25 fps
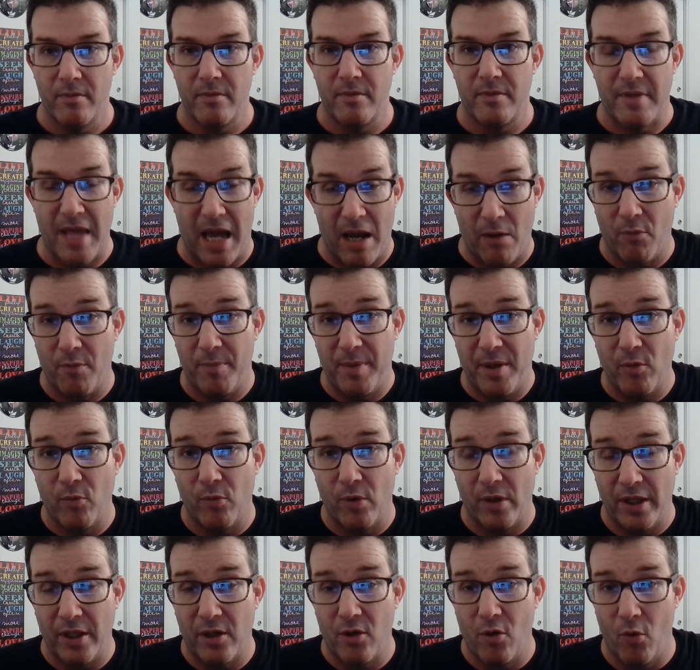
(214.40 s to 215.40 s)
That would be
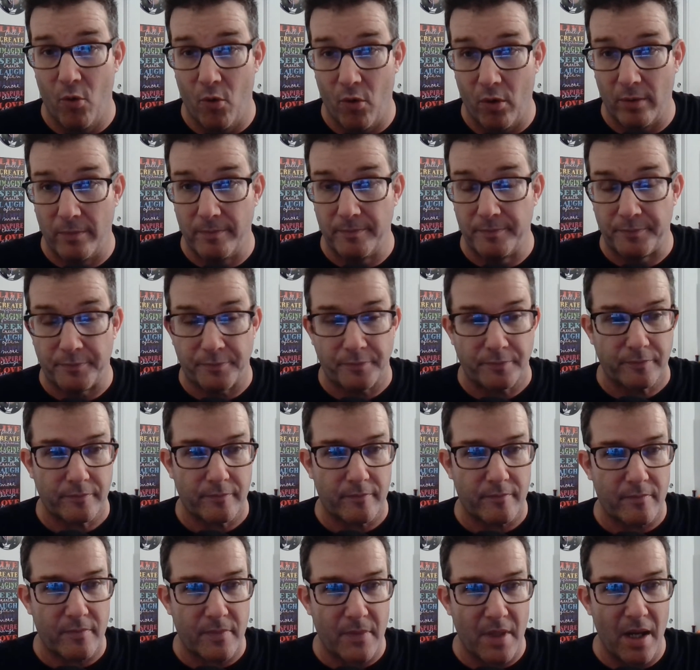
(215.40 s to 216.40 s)
really cool.
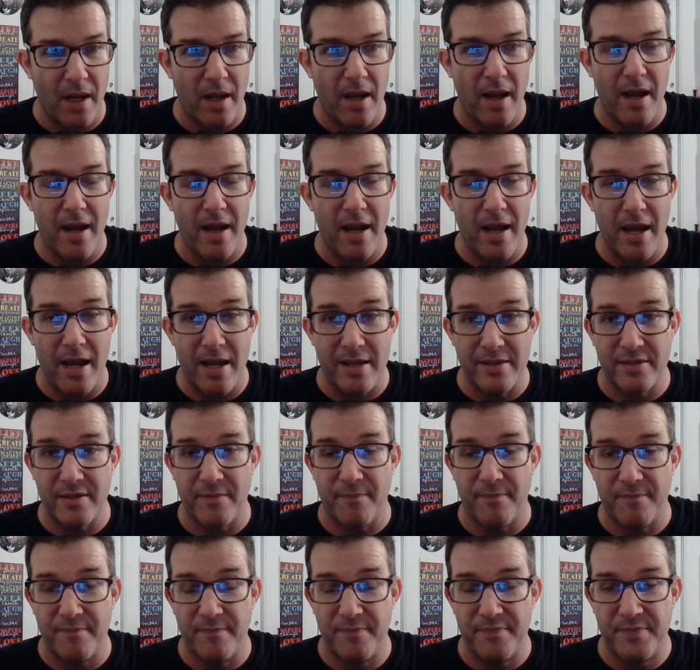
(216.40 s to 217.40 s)

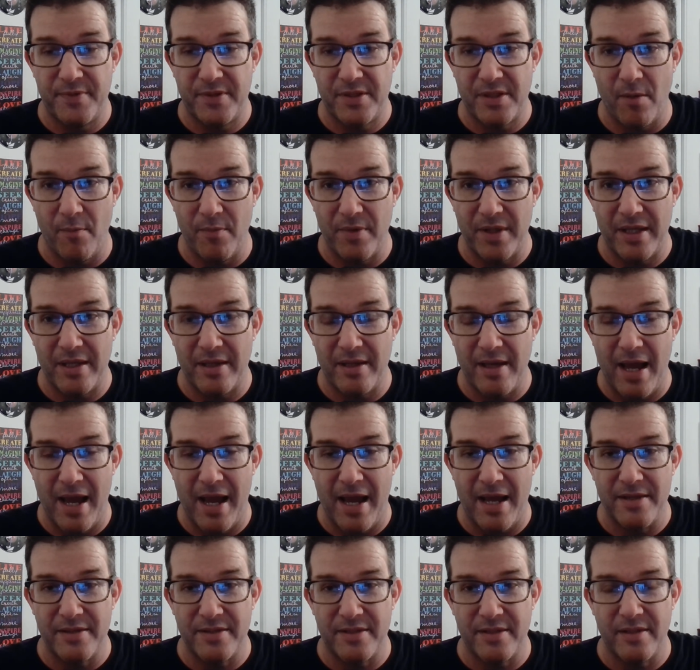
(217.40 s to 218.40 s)
As something
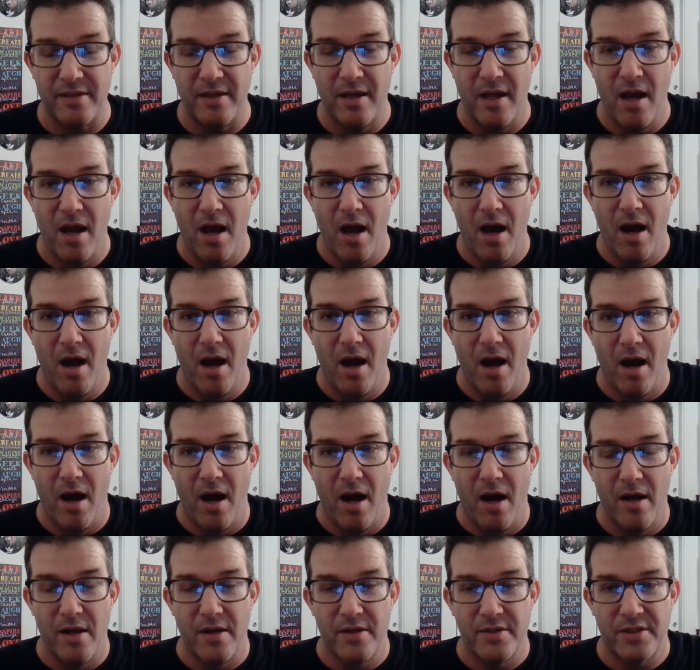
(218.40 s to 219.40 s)
as
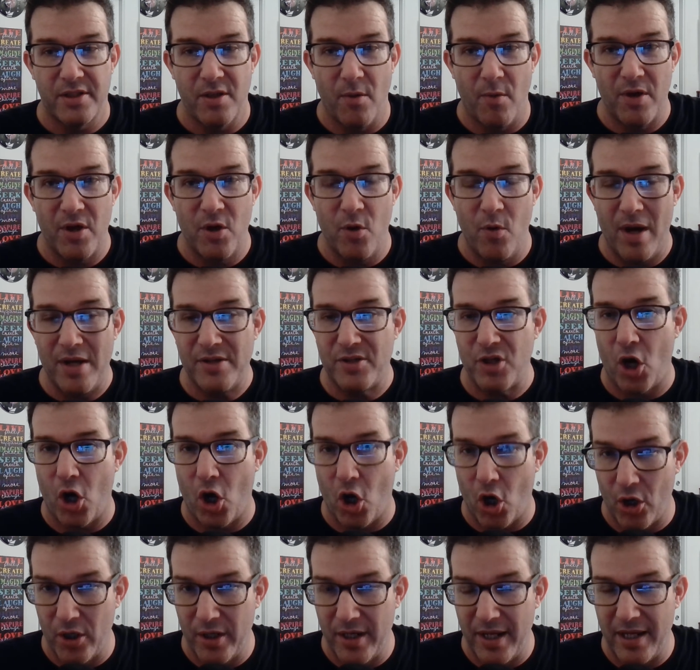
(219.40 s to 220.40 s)
someone who has
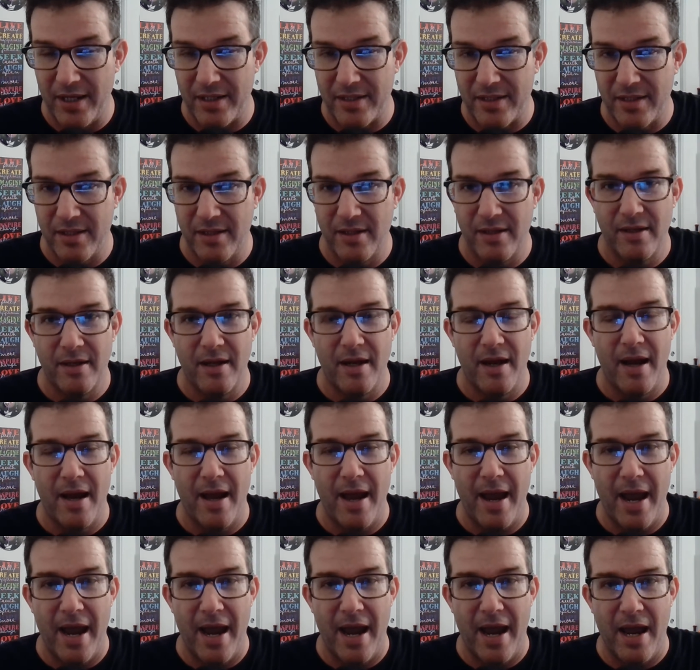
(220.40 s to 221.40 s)
earned it
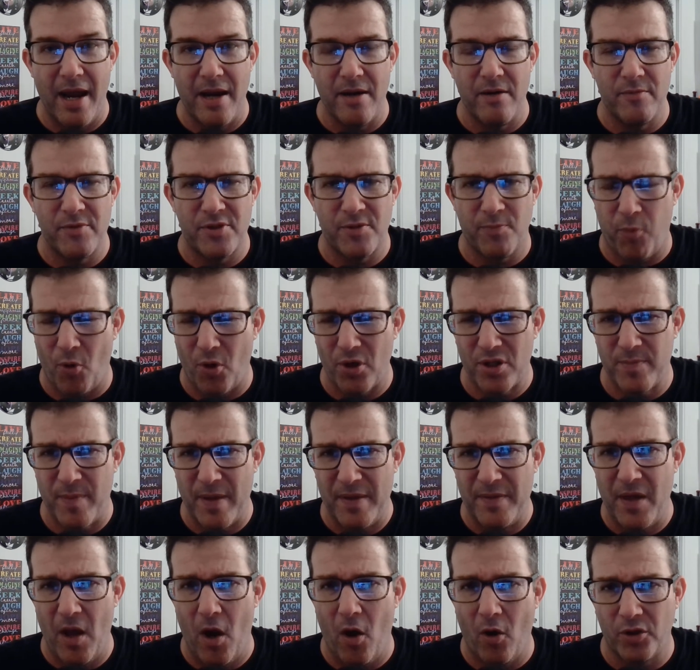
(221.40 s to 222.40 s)
and sports
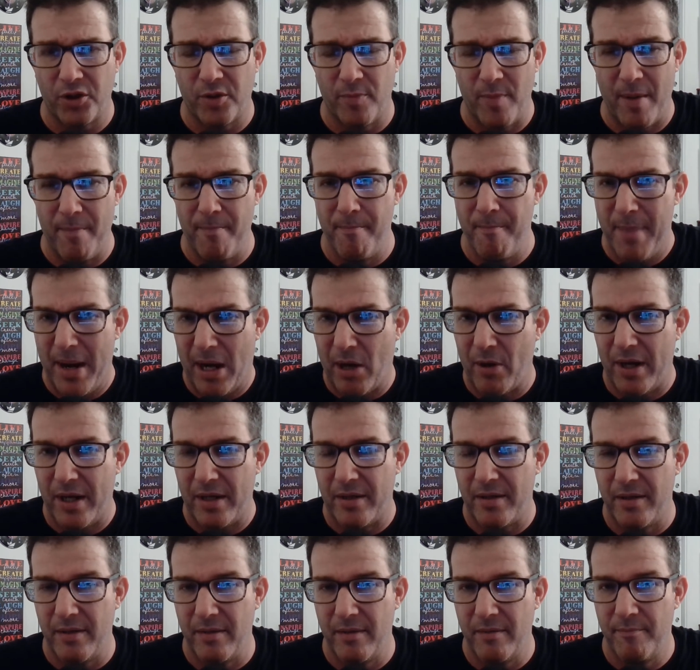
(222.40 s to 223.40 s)
being the ultimate
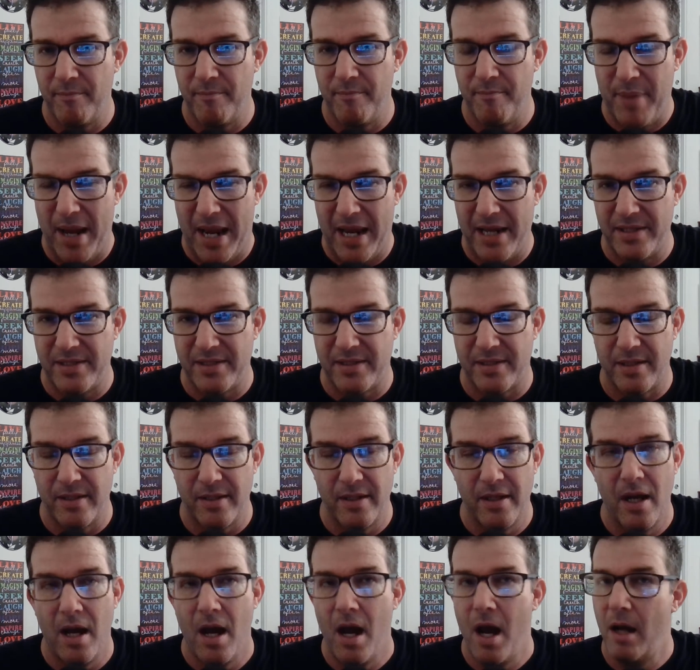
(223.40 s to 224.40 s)
merit based
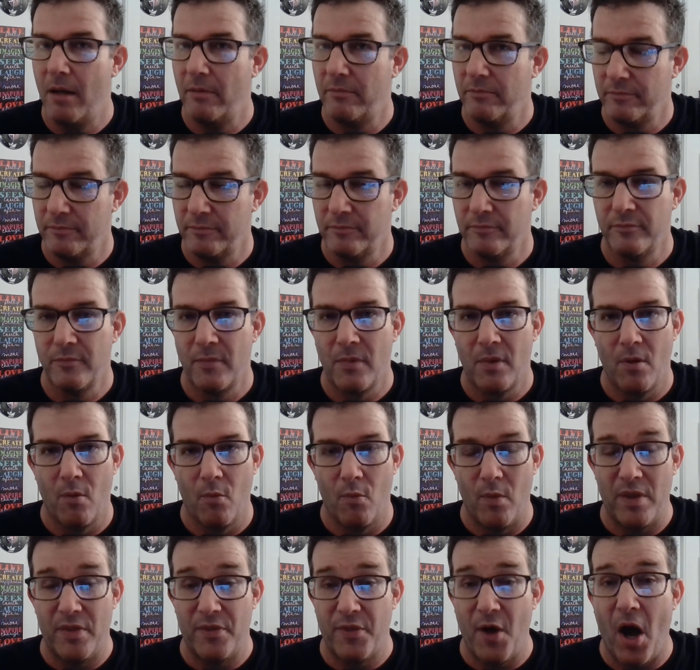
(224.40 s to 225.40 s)

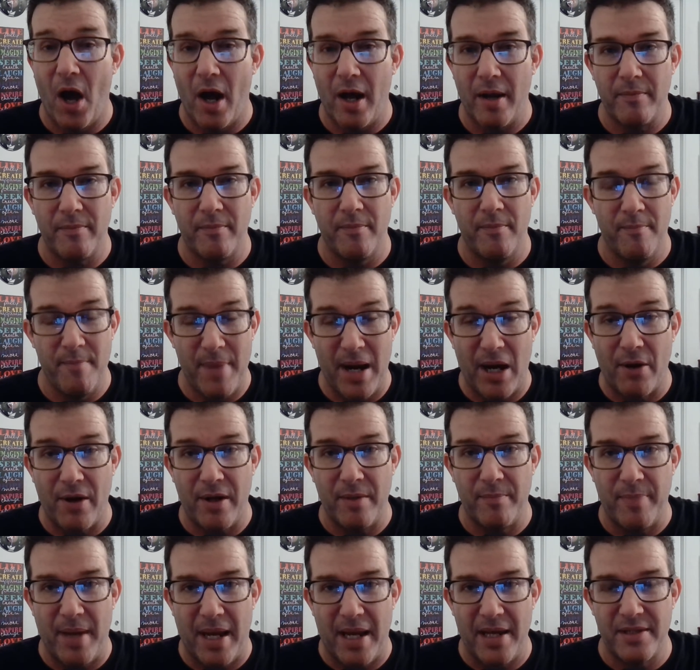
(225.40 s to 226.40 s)
we thought
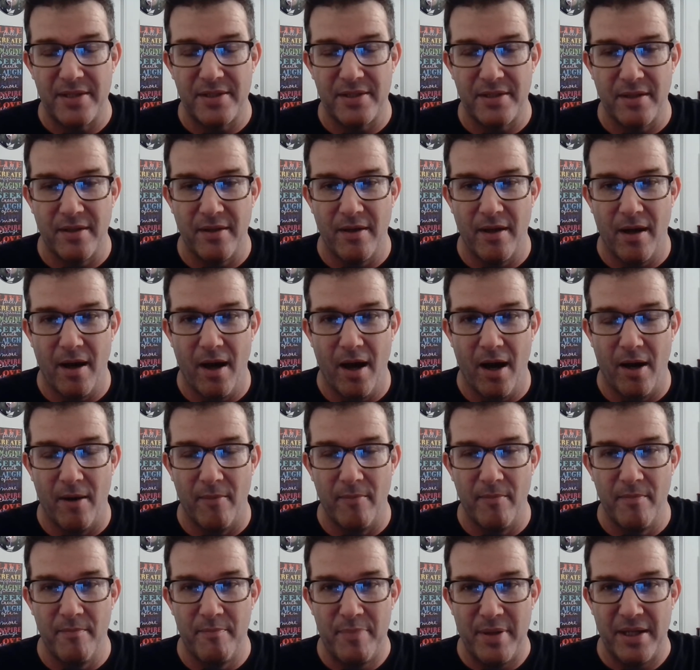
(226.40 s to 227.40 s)
merit based
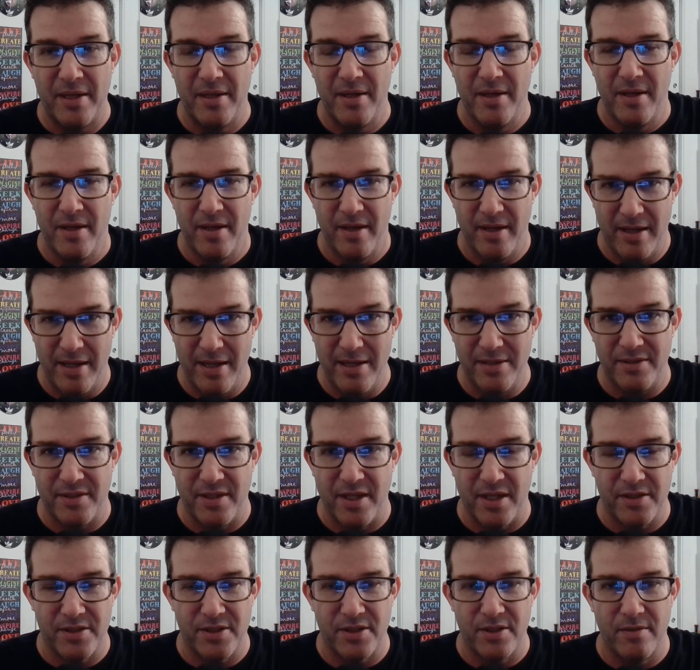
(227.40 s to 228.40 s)
um,
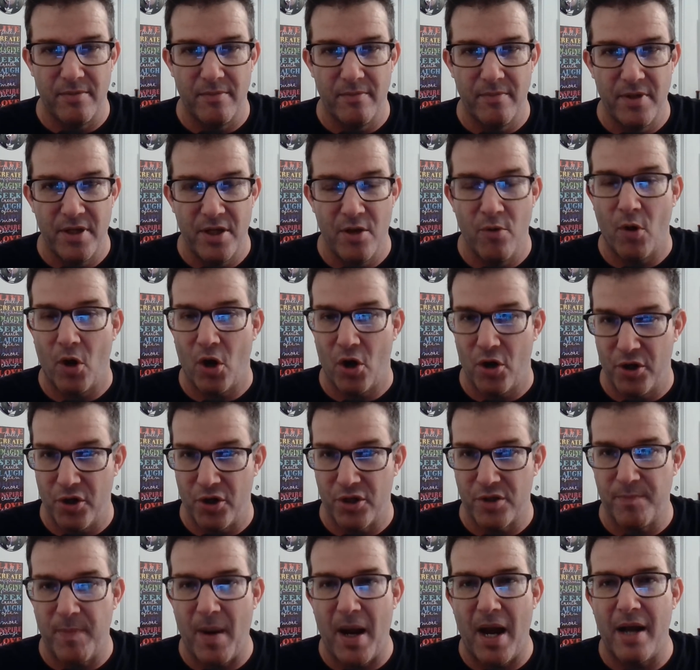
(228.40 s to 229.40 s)
business you earn your
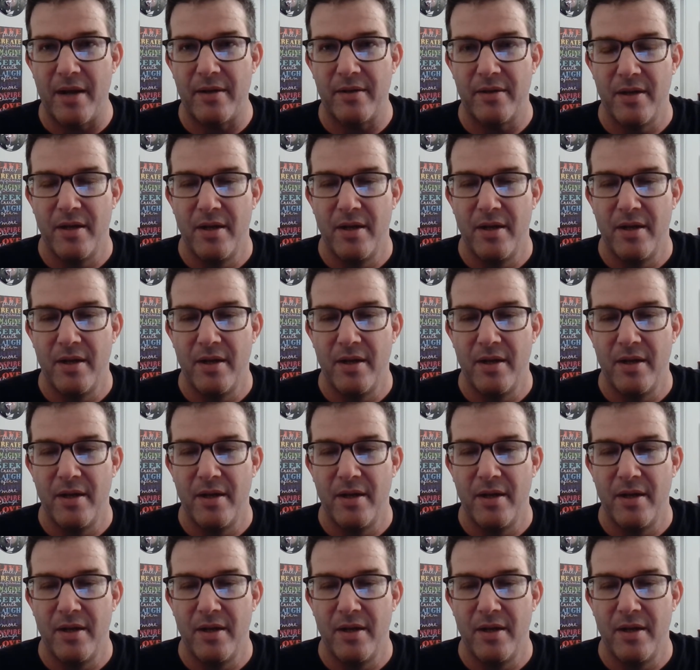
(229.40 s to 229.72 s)
spot